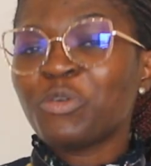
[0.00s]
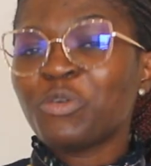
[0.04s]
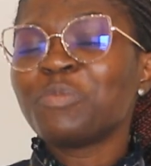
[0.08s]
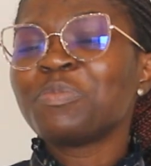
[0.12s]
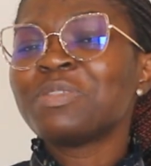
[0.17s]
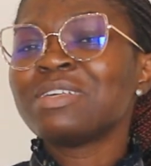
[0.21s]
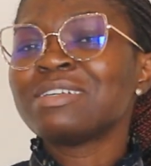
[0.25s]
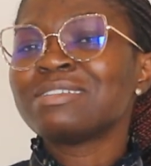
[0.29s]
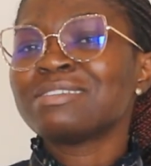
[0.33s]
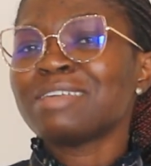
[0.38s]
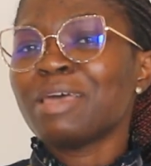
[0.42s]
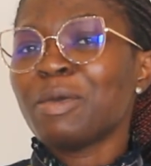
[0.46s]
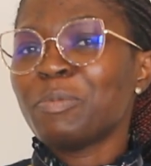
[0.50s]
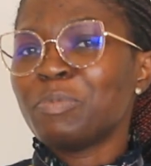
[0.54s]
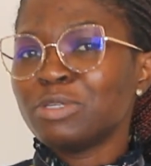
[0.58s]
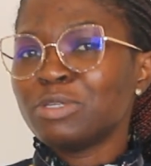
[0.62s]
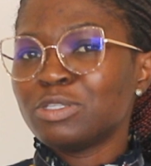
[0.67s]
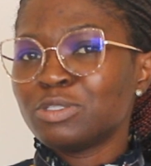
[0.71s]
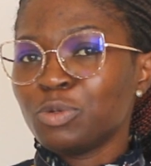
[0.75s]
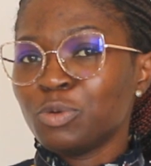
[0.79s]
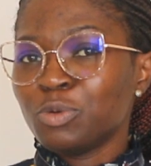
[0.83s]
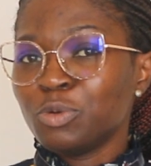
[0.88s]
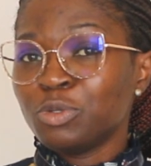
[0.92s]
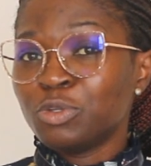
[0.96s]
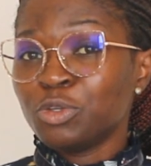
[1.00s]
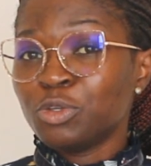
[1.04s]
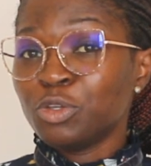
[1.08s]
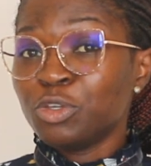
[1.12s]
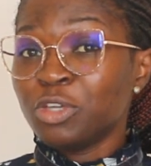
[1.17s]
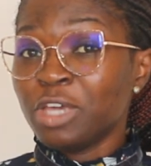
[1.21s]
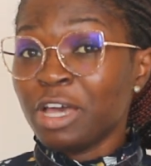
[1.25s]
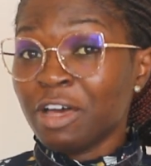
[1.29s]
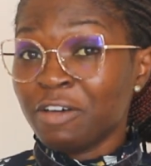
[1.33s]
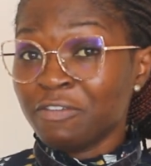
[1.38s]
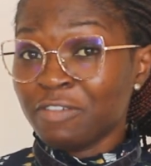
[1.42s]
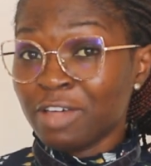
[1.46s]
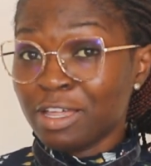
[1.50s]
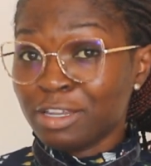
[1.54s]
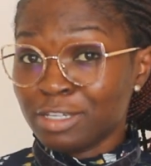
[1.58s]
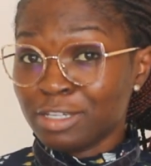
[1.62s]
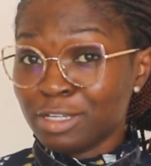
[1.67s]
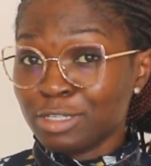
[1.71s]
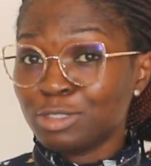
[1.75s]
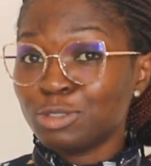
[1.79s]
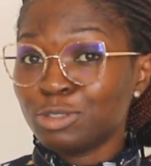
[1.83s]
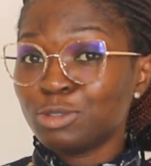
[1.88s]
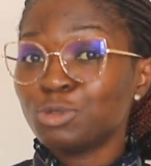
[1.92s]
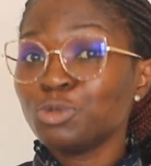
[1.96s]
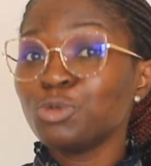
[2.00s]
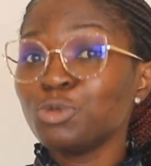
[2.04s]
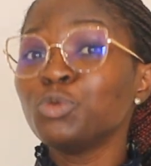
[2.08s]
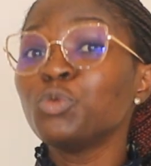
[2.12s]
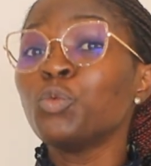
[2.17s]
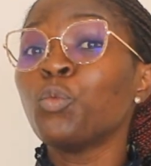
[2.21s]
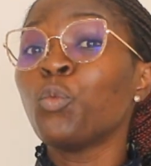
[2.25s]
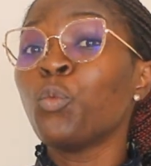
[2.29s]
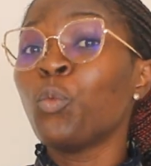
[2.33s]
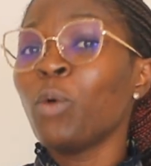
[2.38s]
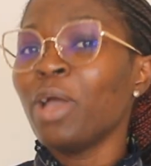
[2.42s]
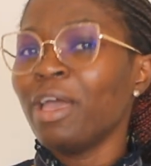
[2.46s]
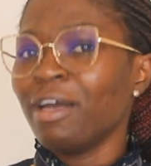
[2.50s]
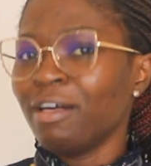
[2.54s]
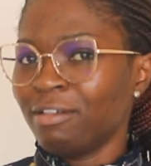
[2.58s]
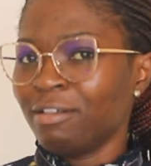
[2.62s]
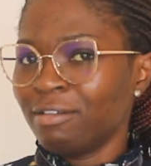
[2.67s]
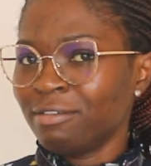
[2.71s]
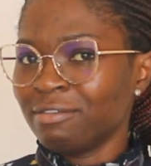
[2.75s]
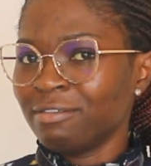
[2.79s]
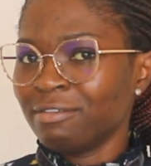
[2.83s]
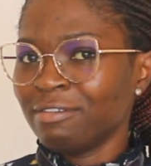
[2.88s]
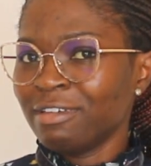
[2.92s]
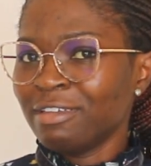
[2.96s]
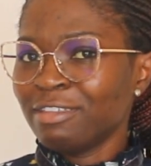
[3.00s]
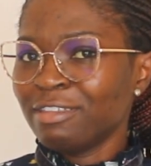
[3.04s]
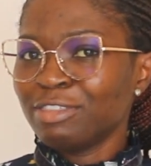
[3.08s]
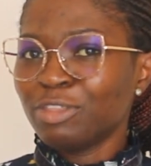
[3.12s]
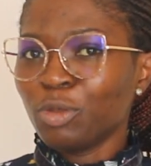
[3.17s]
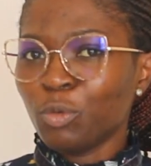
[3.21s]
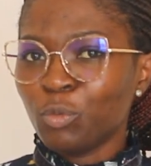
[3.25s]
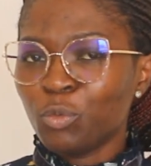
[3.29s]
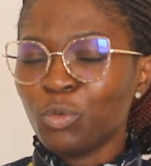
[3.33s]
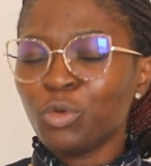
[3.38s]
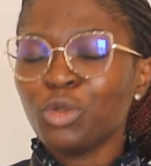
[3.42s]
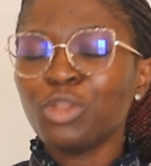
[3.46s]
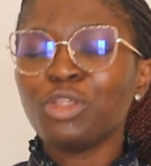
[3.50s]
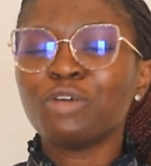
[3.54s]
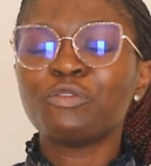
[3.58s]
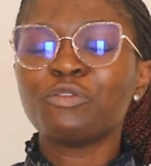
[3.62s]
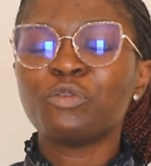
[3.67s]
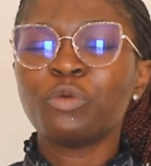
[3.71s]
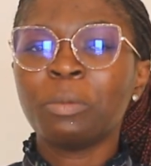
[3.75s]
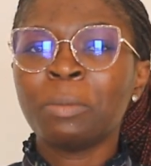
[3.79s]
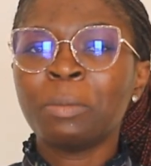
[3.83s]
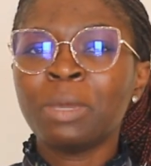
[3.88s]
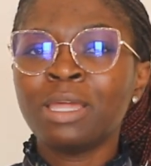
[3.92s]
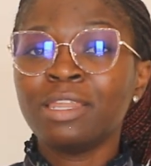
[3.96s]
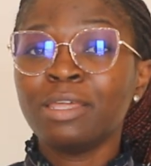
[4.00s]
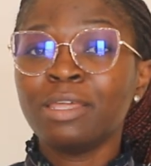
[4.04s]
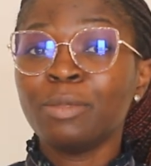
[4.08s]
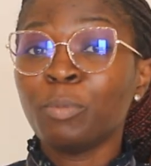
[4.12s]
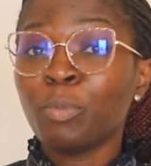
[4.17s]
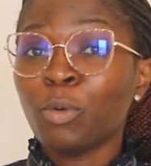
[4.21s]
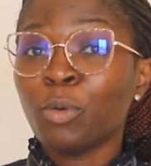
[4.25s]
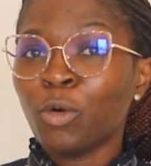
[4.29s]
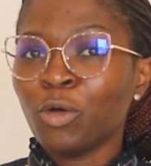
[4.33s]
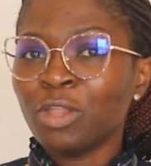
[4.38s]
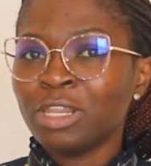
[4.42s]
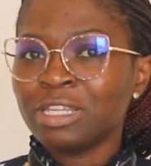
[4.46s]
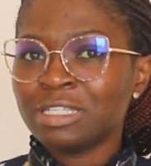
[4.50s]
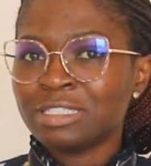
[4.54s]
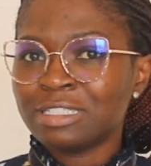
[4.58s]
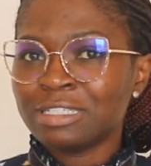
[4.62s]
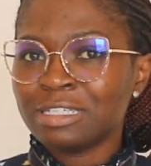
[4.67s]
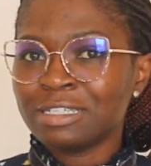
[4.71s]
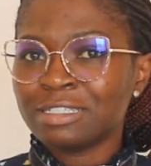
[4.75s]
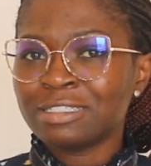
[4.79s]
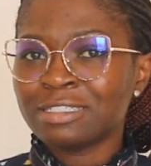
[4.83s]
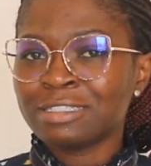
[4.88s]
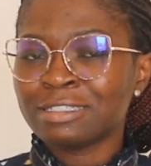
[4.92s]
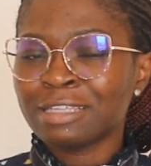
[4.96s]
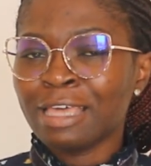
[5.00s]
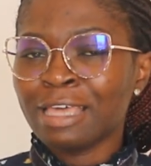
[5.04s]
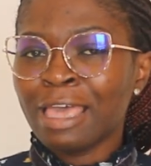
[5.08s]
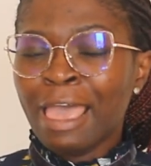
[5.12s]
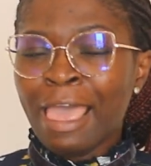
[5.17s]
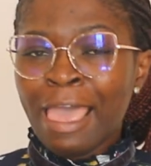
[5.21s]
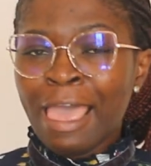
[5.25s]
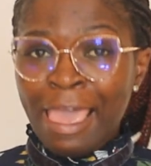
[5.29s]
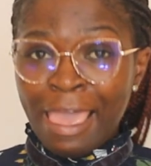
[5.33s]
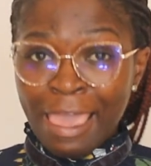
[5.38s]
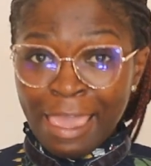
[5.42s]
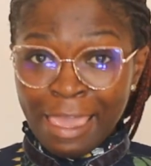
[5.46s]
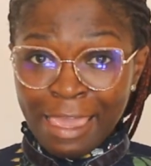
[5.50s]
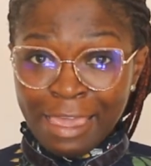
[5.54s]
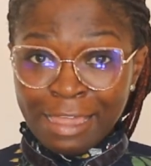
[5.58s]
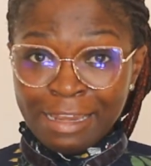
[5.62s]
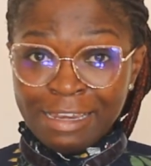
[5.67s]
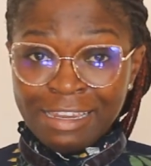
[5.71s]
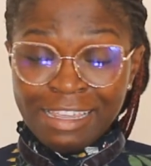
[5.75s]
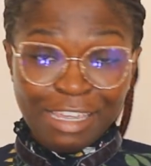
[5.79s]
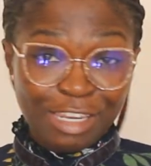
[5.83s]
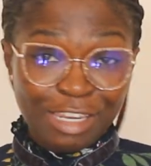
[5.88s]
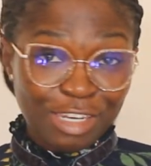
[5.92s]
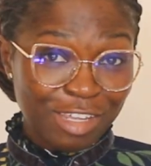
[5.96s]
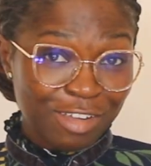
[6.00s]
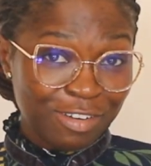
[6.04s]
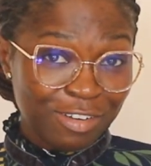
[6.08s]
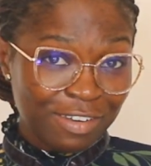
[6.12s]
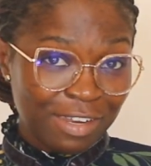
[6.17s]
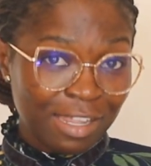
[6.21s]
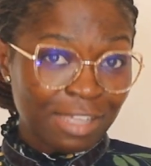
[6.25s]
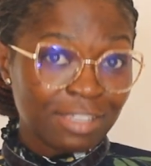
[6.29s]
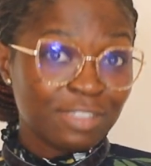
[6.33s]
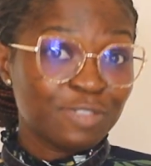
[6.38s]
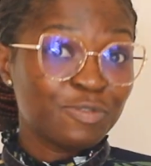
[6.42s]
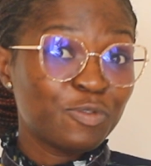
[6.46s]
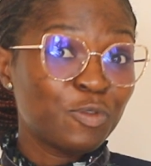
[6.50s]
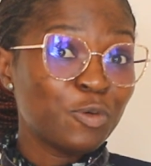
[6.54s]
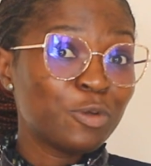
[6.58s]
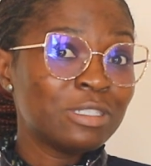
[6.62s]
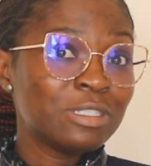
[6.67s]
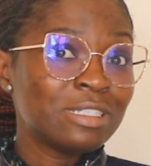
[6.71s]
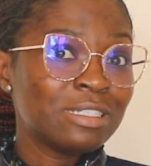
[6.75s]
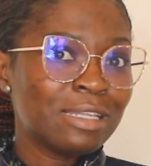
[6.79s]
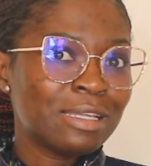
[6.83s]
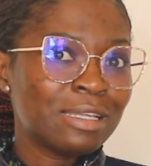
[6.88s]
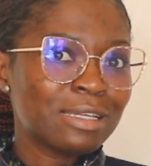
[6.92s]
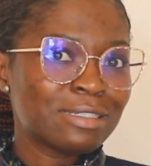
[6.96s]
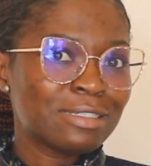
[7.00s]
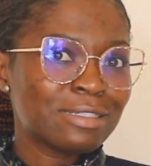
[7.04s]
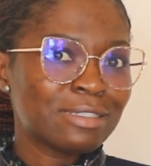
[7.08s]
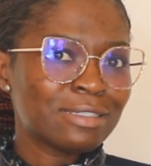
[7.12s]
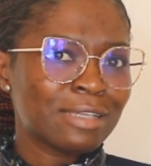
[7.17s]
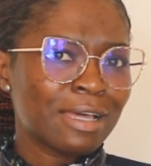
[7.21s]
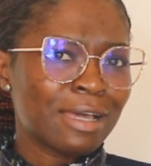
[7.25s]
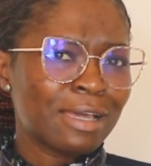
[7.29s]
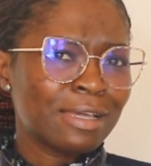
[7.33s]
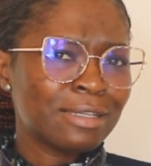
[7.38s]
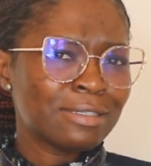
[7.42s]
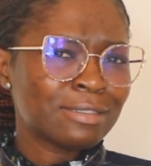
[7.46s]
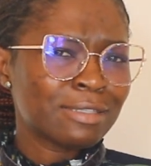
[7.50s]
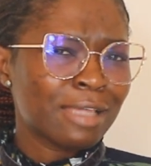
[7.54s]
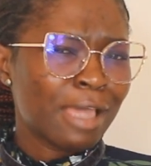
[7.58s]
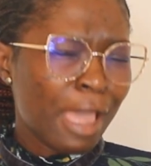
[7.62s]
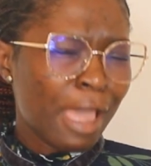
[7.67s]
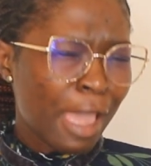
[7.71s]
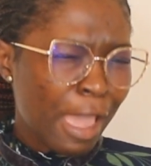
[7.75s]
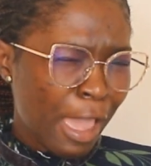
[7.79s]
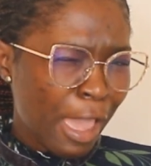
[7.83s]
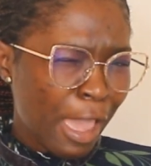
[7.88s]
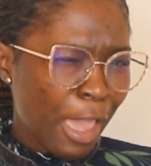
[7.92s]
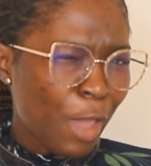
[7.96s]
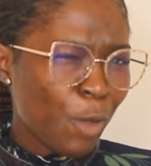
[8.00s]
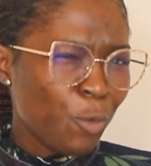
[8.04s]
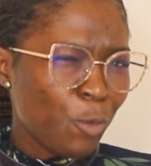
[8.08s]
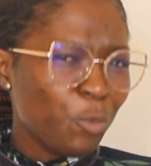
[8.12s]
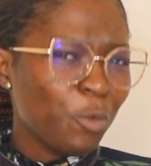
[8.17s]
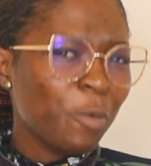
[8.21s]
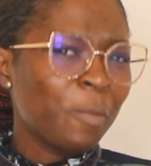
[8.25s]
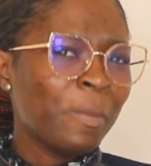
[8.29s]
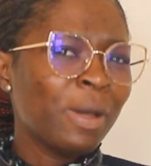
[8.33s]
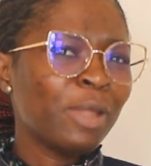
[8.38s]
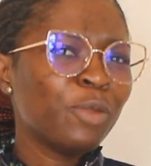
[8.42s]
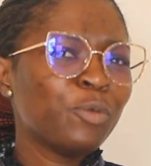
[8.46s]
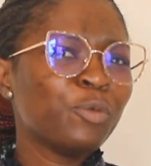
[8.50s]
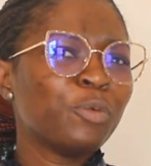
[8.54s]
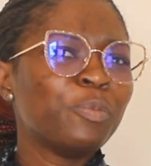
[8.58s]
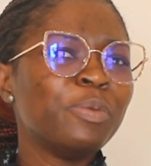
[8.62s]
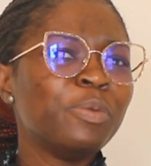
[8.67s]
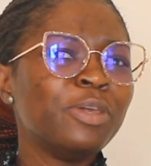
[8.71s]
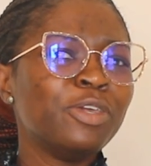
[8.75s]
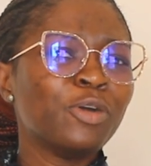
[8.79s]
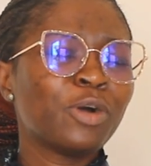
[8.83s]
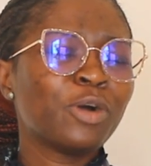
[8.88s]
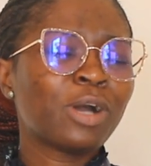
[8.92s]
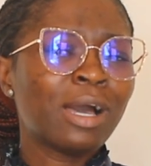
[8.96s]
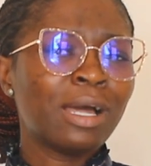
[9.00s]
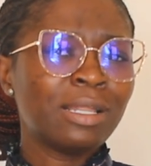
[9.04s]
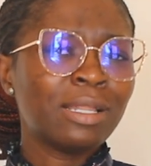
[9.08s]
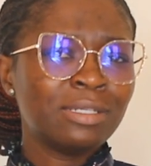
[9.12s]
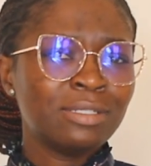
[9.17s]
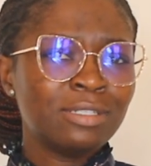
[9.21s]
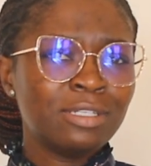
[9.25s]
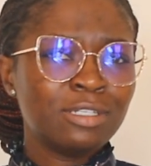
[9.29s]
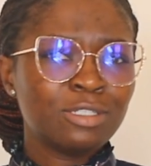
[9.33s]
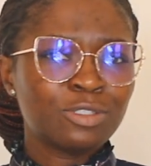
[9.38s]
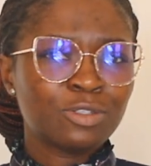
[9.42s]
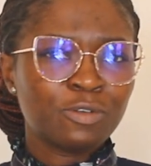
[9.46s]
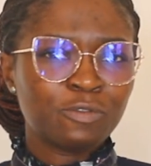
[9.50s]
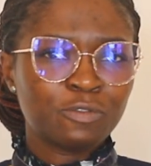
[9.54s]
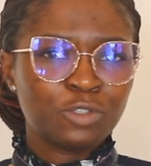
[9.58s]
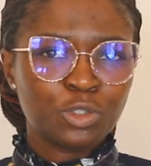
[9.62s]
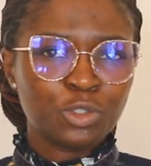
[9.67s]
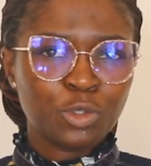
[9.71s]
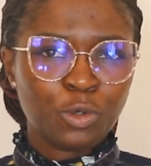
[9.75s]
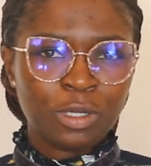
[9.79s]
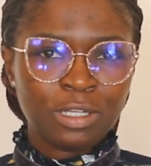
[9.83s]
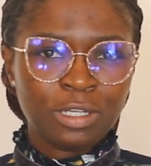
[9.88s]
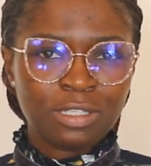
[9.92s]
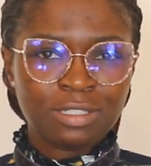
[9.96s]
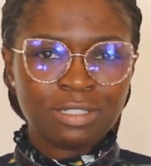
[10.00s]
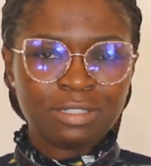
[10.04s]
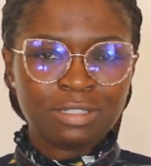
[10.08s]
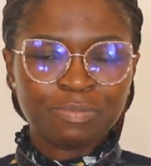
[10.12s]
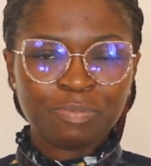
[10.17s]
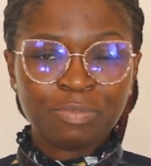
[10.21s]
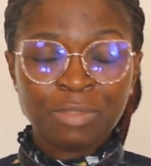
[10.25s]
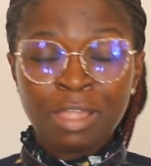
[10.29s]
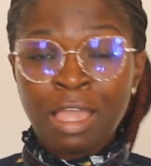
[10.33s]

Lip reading: from this episode you have understood well the role of women in politics, and in your next voting exercise, a woman will be your candidate of choice.